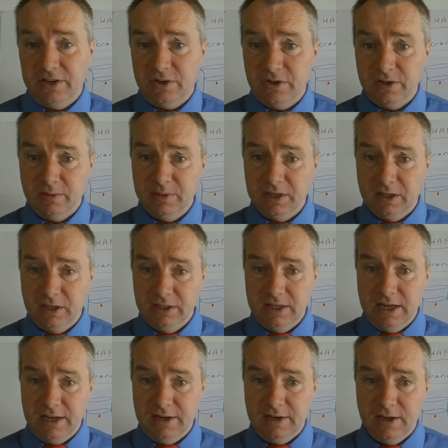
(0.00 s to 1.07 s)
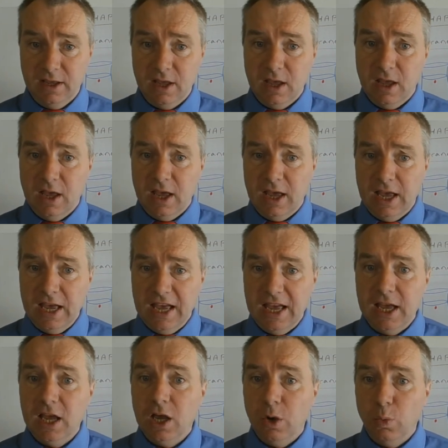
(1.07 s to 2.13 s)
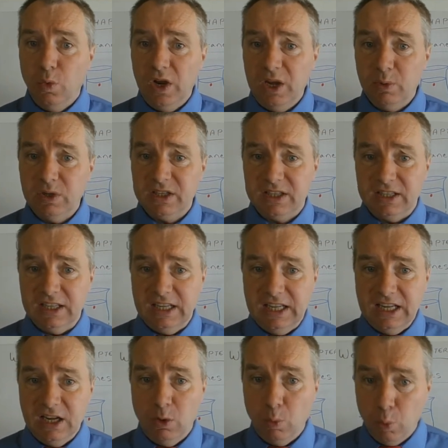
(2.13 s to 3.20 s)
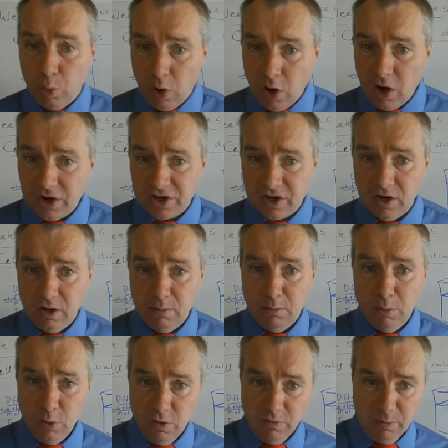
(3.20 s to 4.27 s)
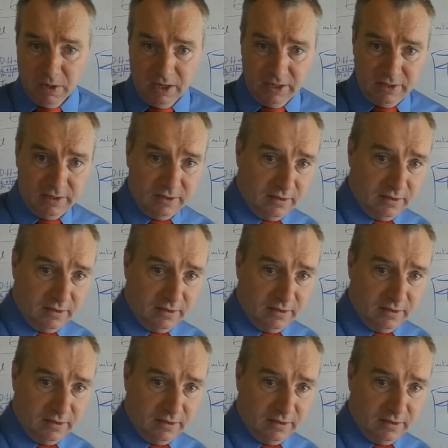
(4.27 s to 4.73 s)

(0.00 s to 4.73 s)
or something like that. We would see water movement